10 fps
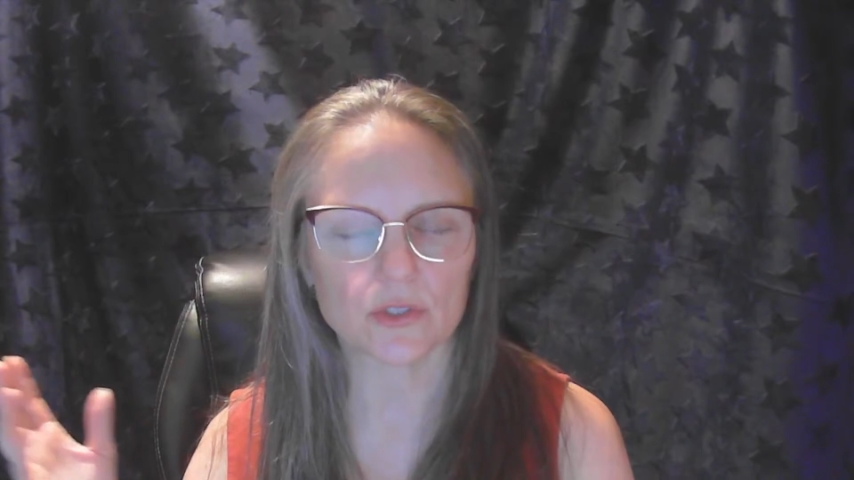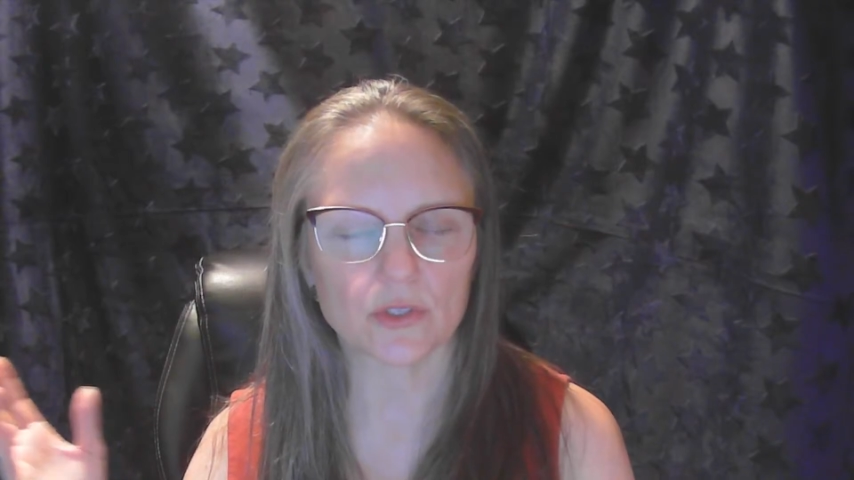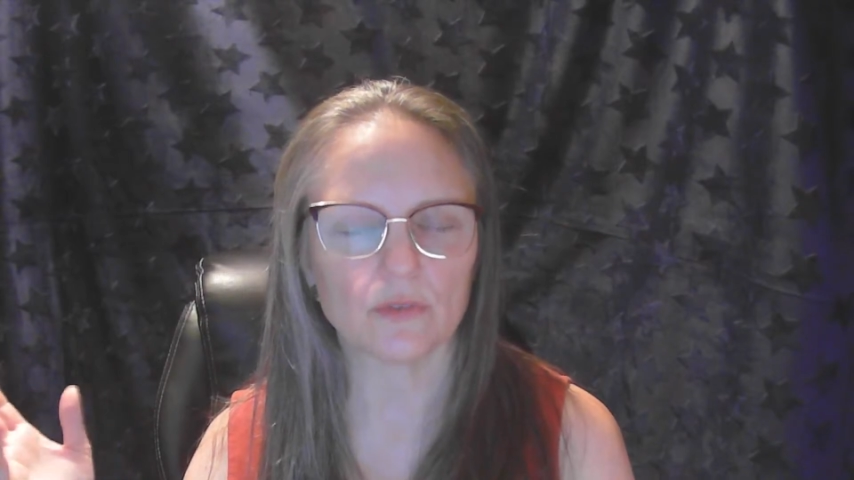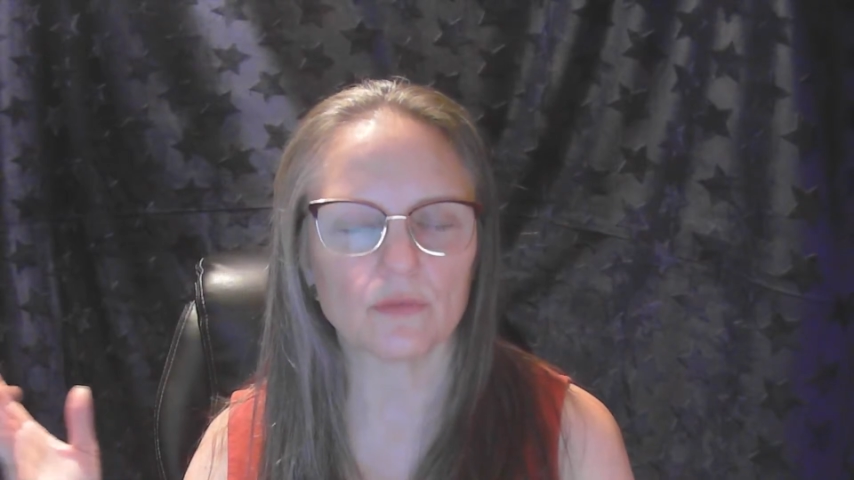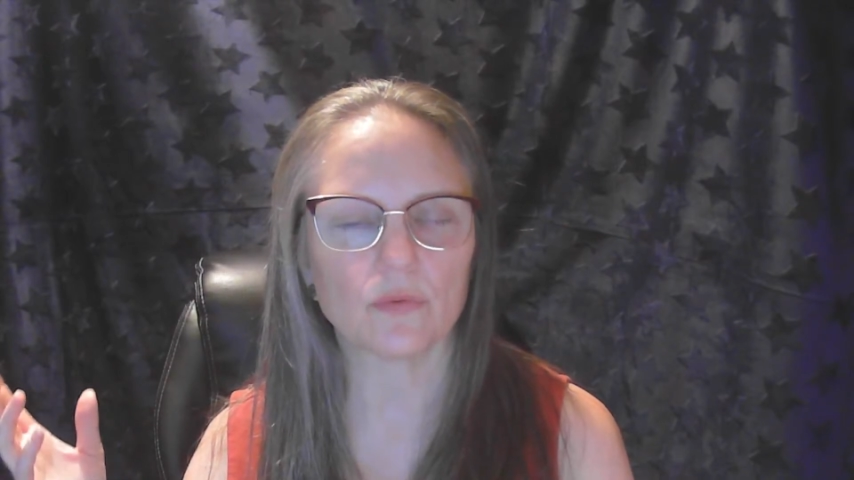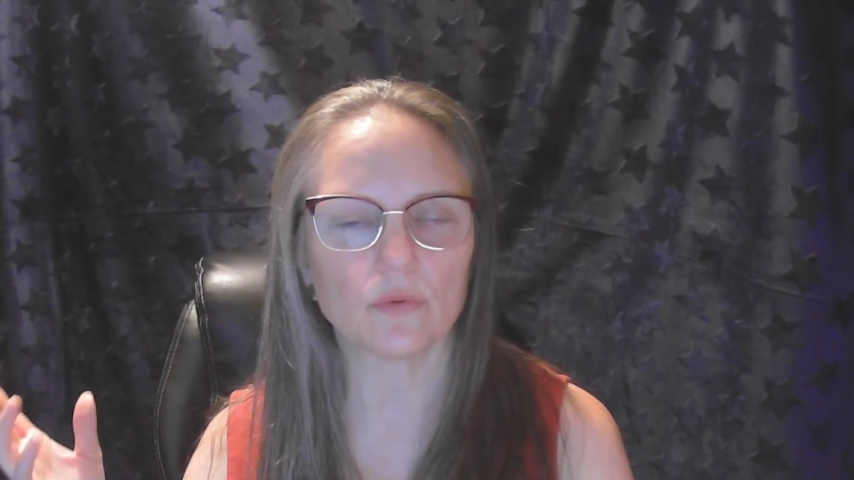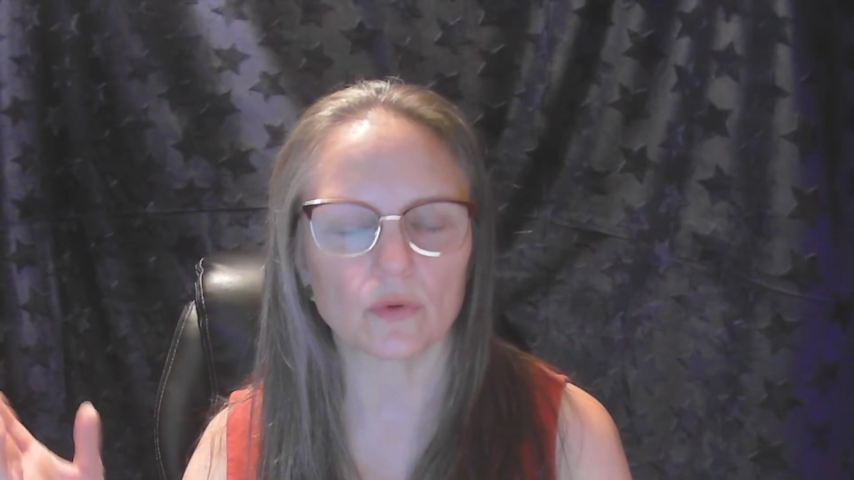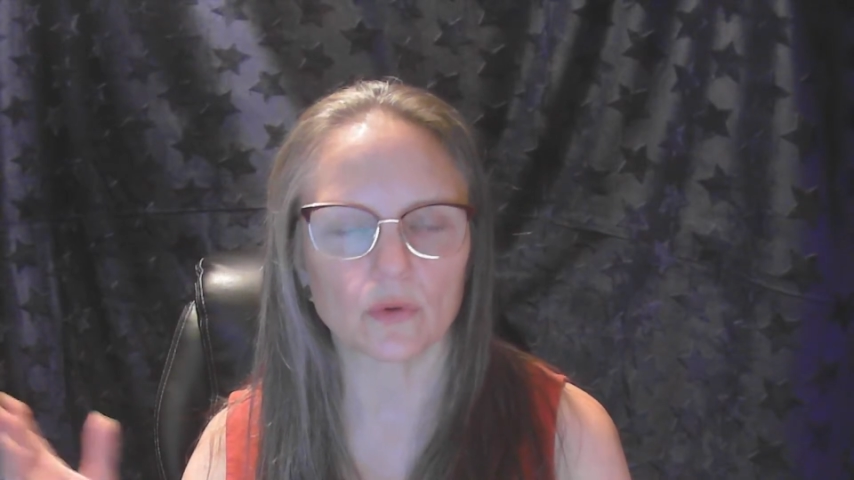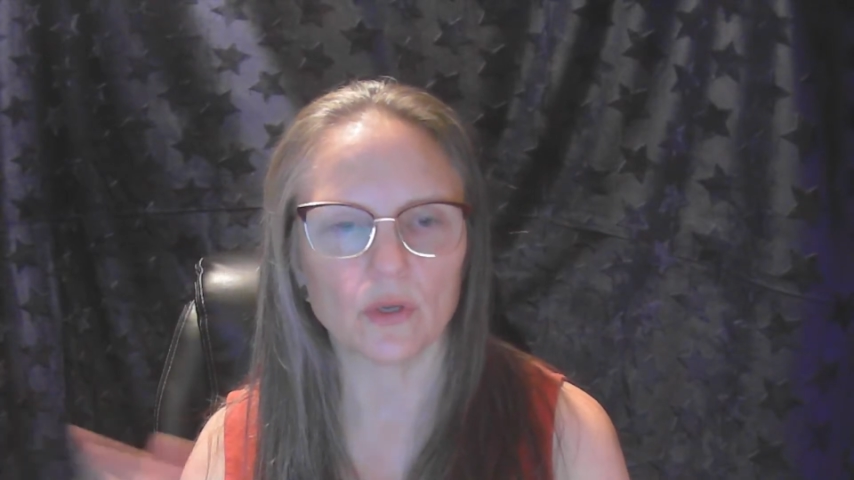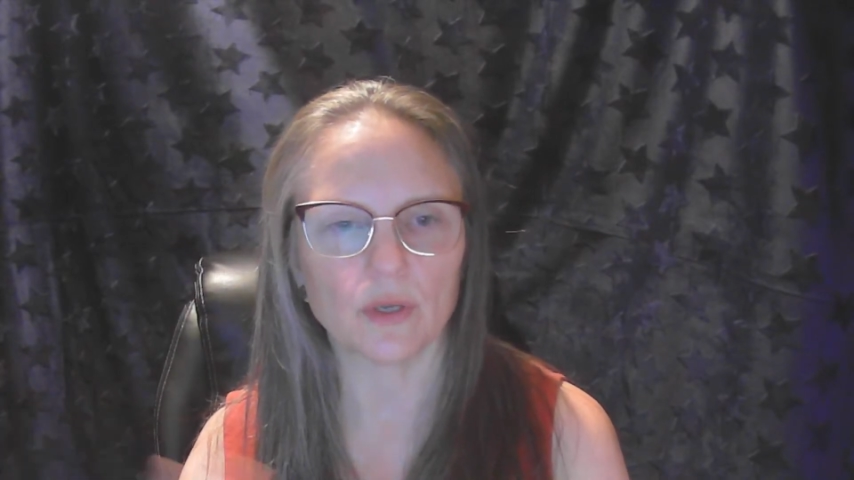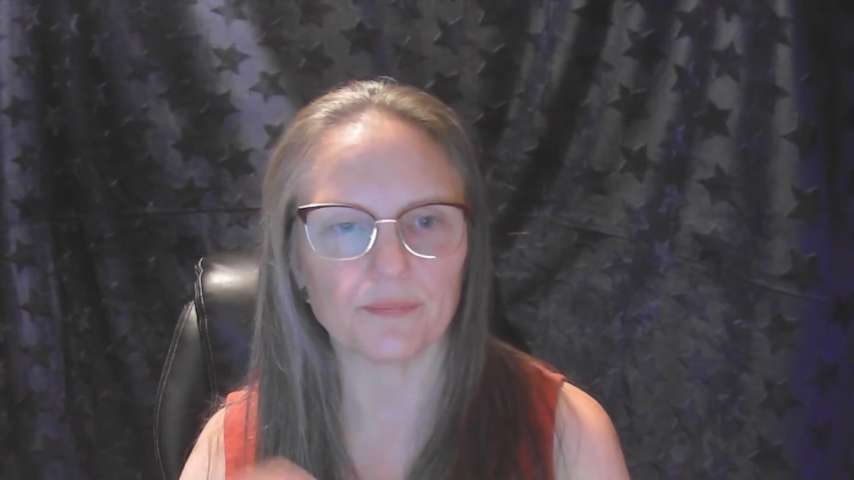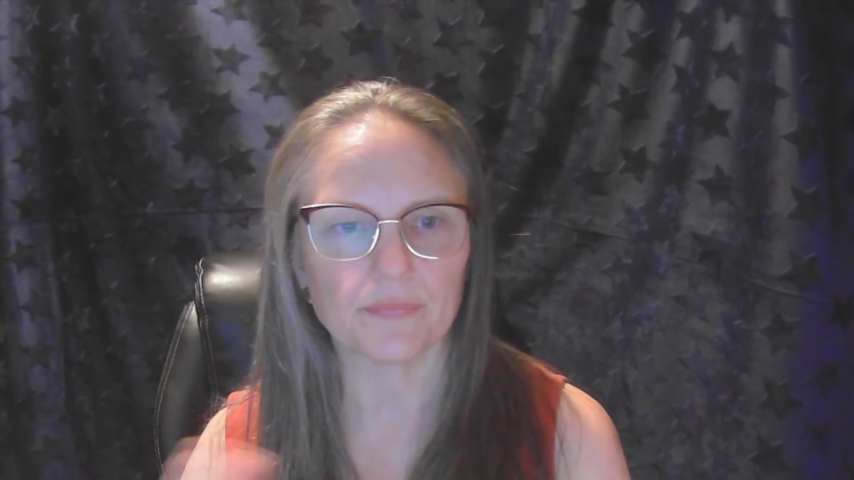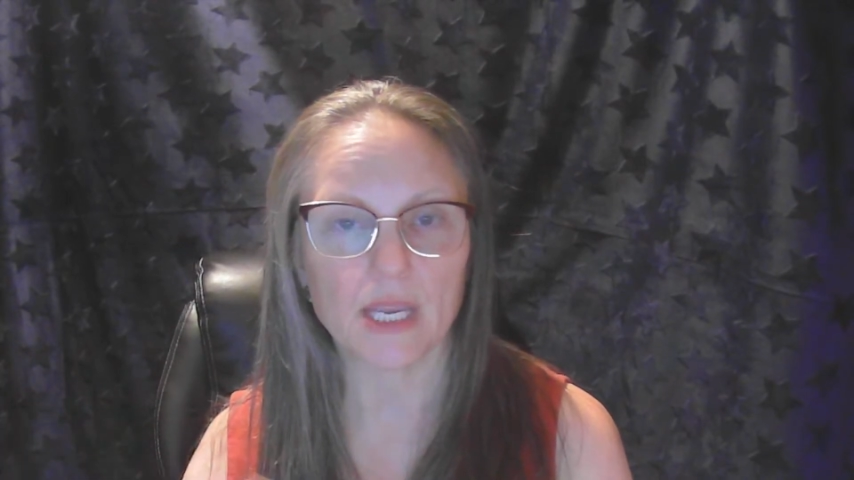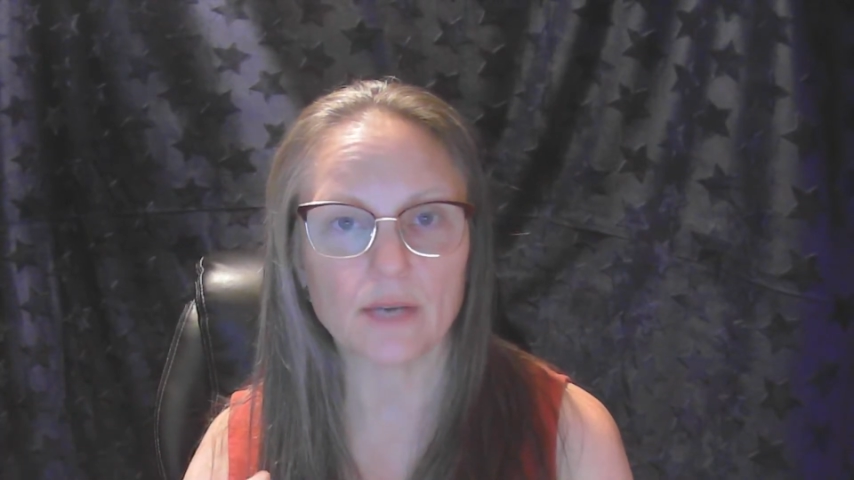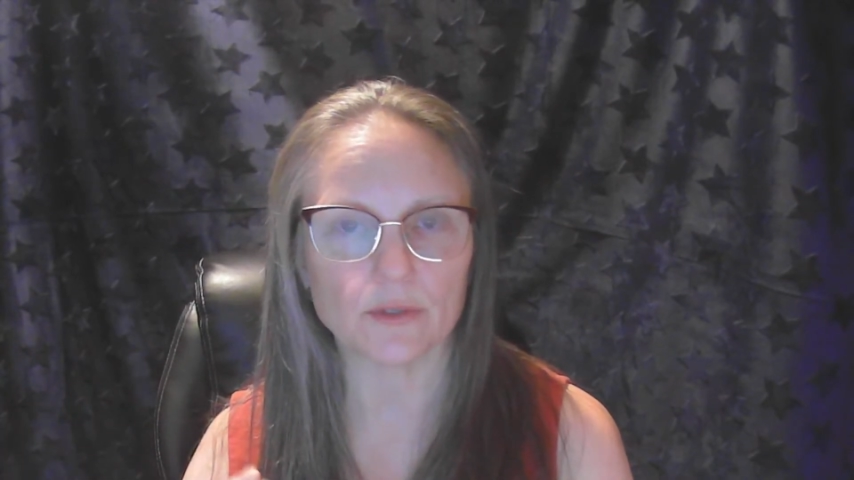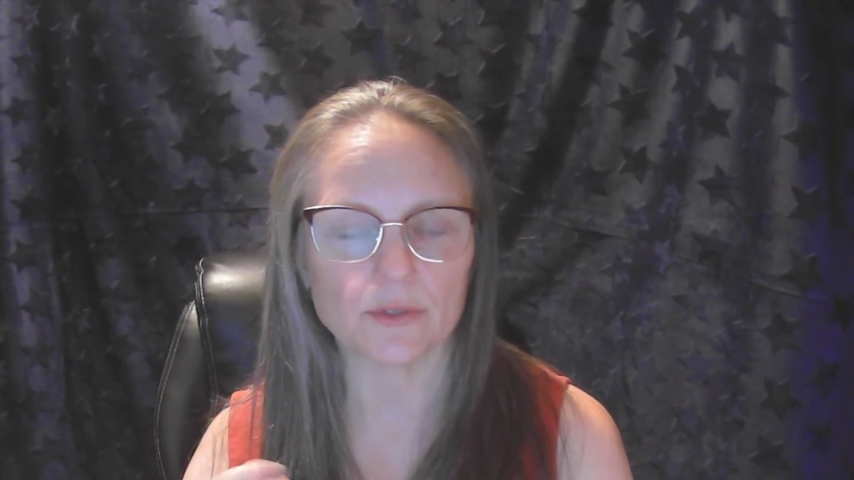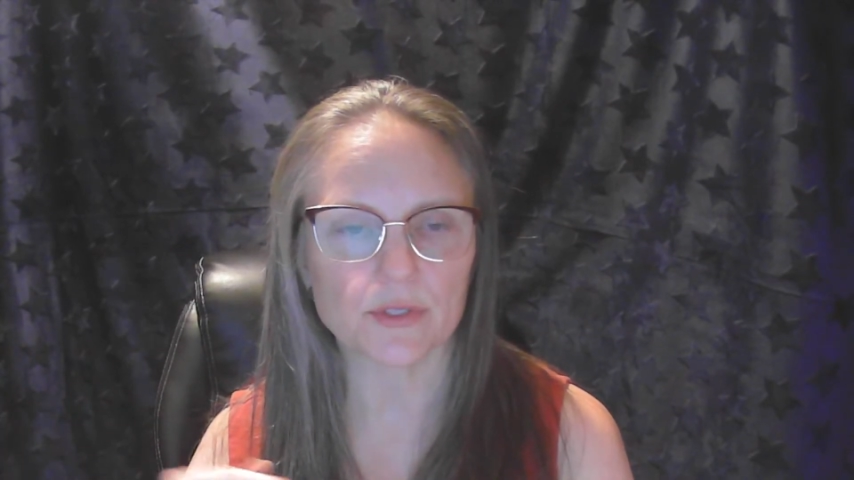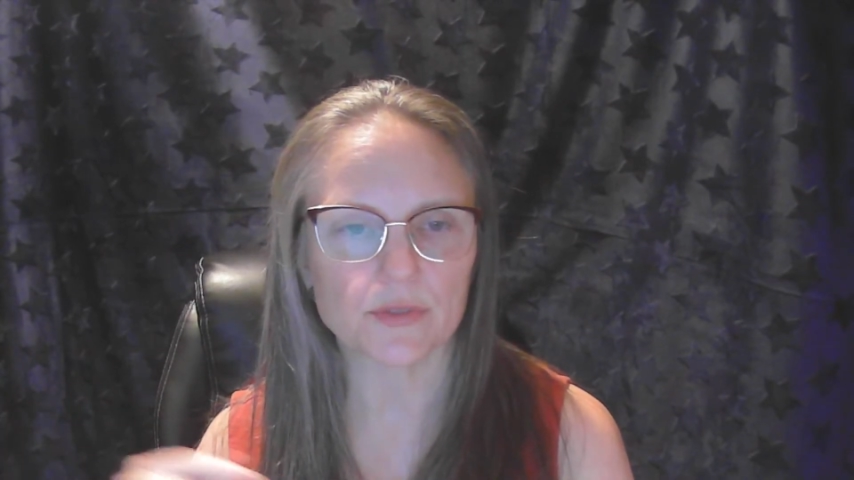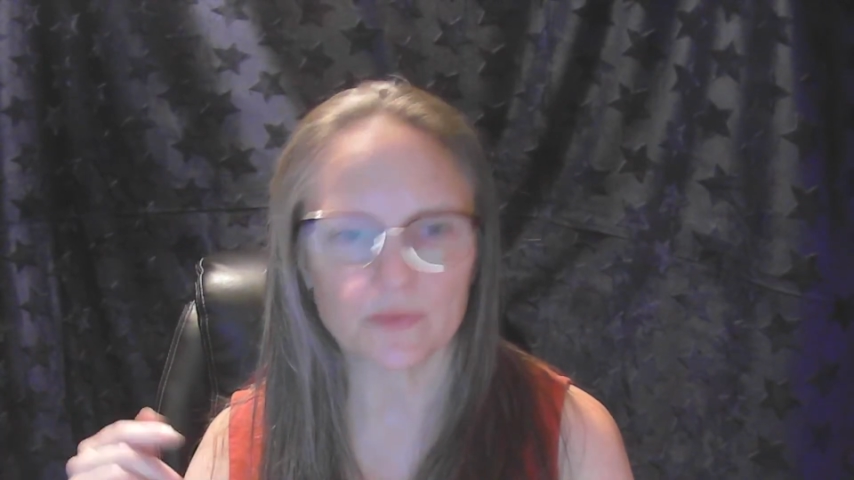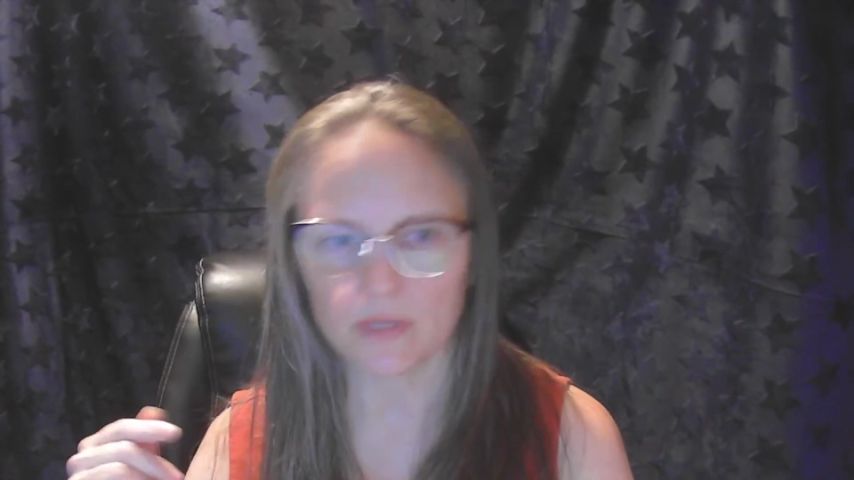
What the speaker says: for errors.